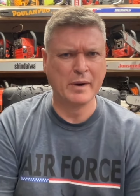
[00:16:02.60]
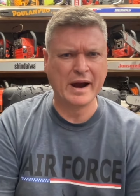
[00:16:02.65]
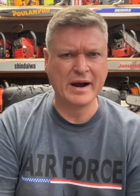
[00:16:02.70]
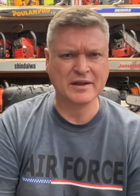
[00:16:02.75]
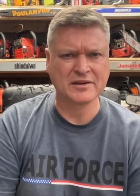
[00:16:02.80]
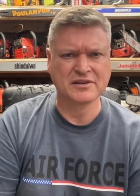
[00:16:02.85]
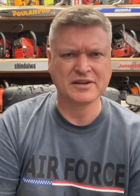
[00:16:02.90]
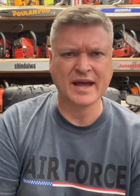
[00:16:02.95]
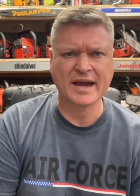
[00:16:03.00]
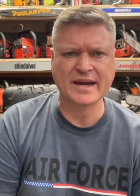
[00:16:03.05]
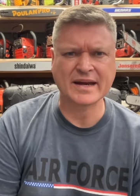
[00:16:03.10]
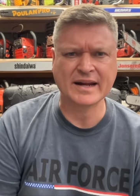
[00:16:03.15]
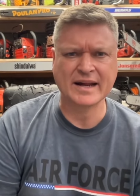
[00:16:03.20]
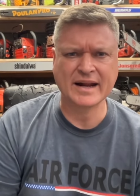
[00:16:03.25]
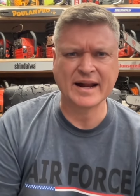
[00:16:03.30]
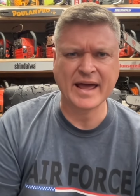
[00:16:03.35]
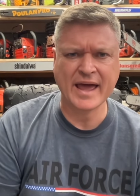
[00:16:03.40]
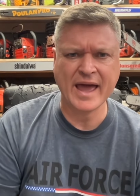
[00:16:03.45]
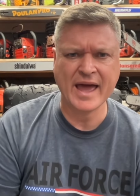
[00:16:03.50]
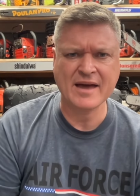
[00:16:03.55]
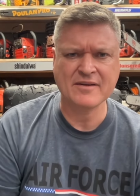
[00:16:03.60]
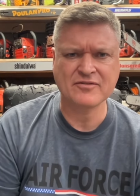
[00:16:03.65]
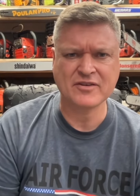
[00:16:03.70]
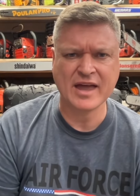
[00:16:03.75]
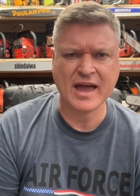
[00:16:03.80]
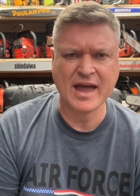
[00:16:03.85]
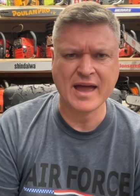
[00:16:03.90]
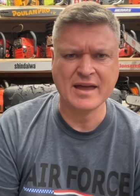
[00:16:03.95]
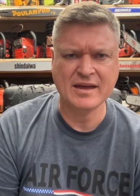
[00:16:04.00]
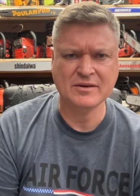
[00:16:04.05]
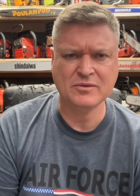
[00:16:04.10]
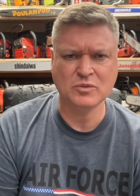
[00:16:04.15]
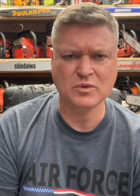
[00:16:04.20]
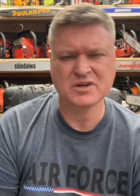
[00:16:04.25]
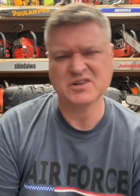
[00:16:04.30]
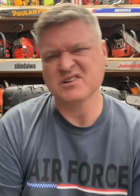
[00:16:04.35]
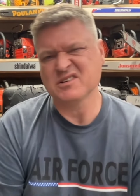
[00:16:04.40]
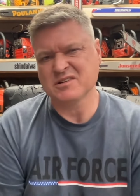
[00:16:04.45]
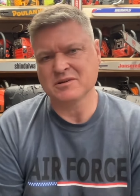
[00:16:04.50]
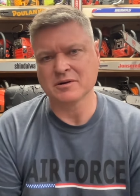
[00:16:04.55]
a second and a half gain,
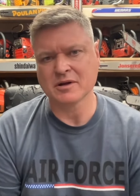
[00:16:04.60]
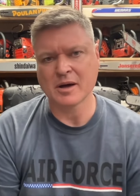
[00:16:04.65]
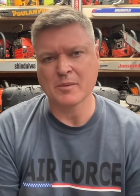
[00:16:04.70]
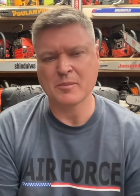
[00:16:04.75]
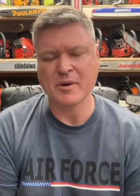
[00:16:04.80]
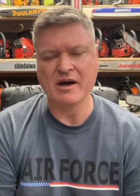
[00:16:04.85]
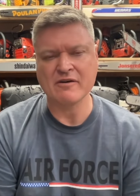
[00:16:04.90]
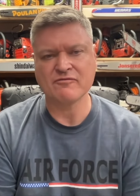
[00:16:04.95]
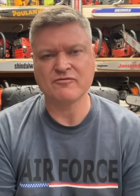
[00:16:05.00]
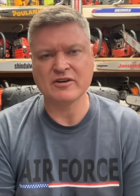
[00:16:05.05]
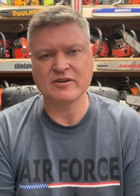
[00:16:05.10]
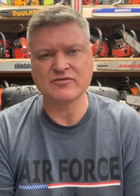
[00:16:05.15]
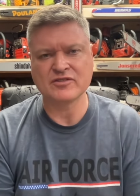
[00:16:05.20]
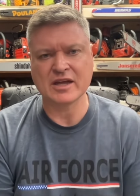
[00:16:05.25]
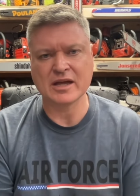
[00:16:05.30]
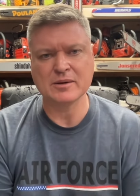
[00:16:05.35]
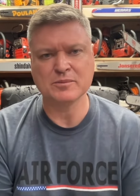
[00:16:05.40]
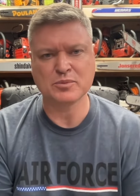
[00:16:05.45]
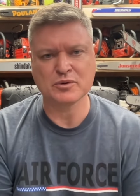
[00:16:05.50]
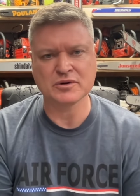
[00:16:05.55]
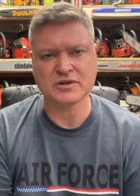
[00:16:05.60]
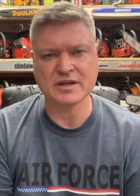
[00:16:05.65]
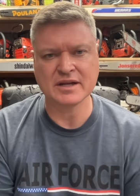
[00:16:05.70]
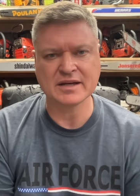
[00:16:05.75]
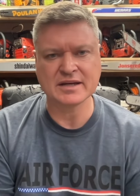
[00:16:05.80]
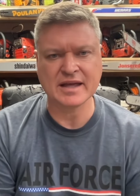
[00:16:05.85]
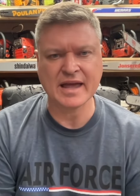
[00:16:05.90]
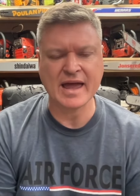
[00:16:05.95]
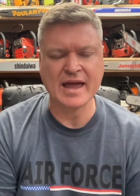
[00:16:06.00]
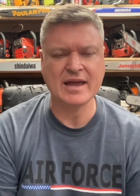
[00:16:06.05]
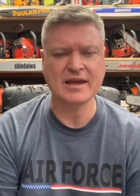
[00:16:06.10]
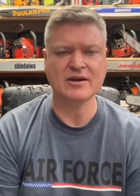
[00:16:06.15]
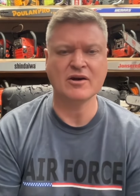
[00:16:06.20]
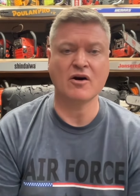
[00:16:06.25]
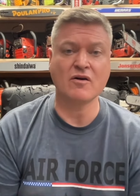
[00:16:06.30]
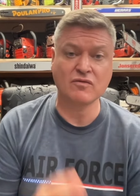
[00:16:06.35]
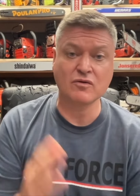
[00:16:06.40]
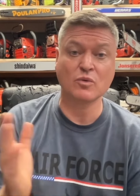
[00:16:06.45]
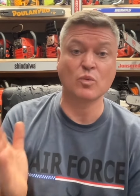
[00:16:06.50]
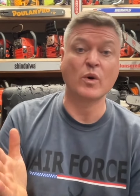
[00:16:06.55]
which is about 15% gain
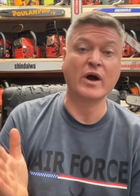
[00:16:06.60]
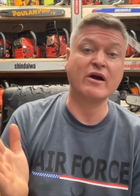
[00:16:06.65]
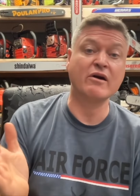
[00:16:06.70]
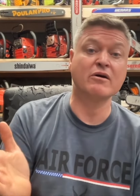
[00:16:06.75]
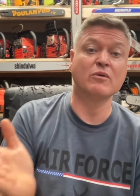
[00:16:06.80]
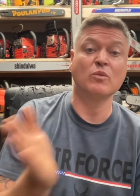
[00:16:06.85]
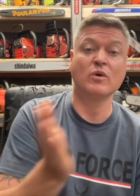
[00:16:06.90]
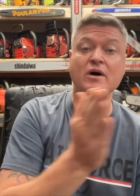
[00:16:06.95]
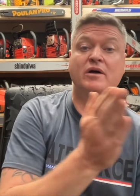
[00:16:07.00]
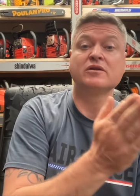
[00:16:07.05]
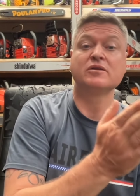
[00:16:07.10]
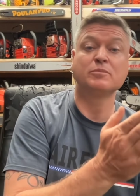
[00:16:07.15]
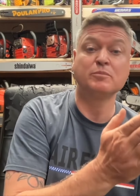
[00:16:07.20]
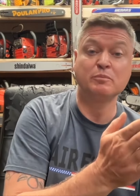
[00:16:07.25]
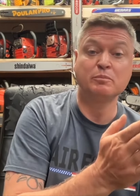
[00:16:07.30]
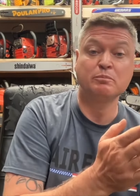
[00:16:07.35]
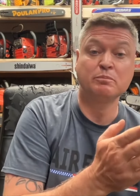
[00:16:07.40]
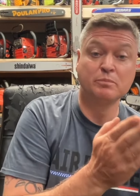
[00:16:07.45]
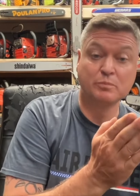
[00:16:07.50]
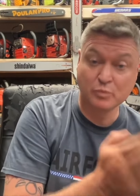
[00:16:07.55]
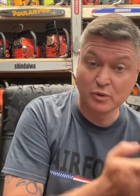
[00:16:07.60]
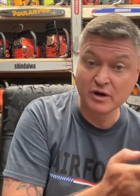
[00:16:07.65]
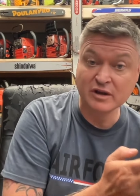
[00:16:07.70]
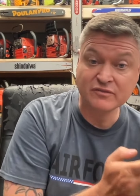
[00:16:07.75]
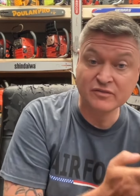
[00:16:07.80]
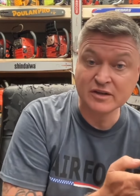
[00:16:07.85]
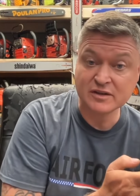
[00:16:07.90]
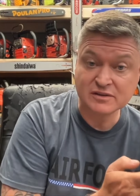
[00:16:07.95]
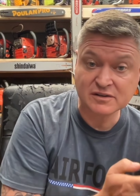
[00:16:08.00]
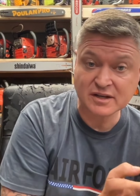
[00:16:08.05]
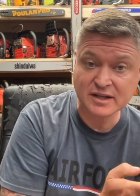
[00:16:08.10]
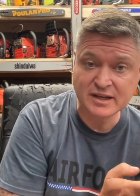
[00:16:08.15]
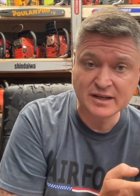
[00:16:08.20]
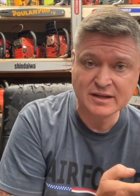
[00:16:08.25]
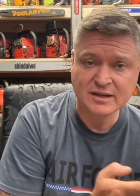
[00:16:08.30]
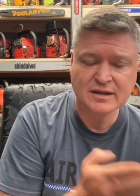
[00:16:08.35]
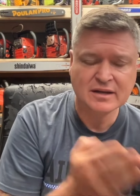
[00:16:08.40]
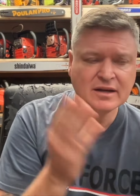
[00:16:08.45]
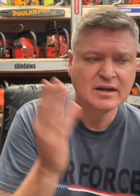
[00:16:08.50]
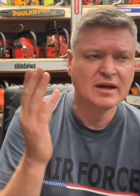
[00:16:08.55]
over where it was previously.
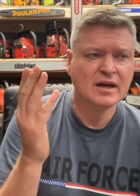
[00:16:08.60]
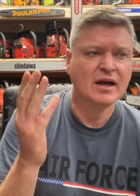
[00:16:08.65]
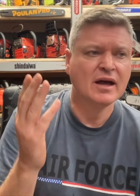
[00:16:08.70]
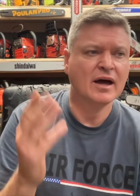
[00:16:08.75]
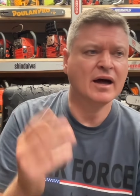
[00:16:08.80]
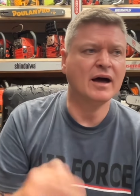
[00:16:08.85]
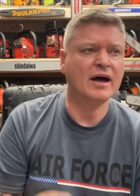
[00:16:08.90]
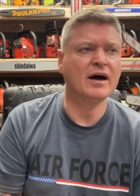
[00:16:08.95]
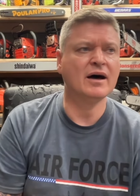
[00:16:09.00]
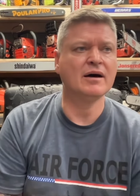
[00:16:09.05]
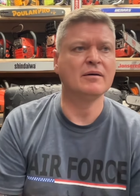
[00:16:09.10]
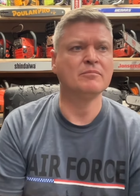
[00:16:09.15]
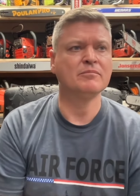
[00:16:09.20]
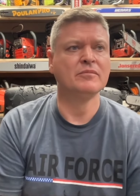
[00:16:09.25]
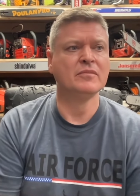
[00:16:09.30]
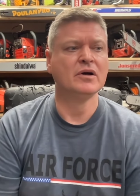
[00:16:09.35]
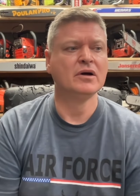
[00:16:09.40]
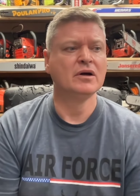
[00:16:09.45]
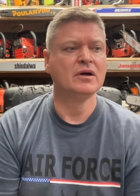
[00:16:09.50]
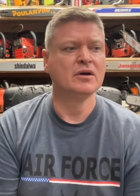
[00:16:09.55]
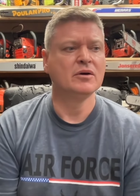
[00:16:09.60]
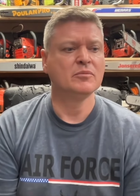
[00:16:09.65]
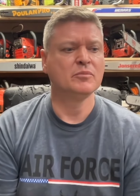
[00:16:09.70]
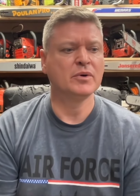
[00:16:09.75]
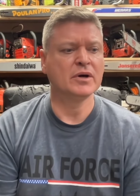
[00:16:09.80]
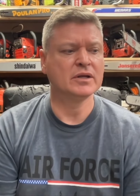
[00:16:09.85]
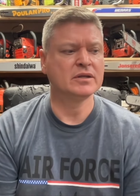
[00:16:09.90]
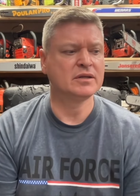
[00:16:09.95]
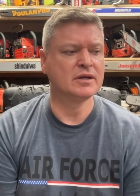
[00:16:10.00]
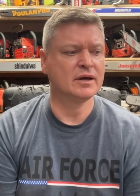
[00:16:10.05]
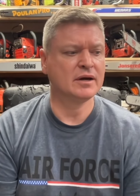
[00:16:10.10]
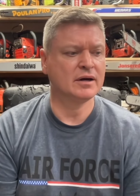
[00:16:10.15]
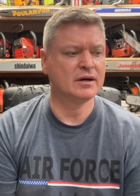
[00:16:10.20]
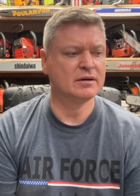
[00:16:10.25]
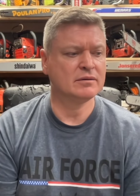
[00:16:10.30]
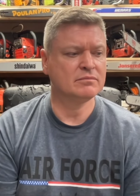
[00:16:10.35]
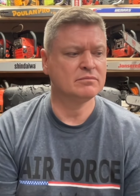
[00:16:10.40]
Um, but uh,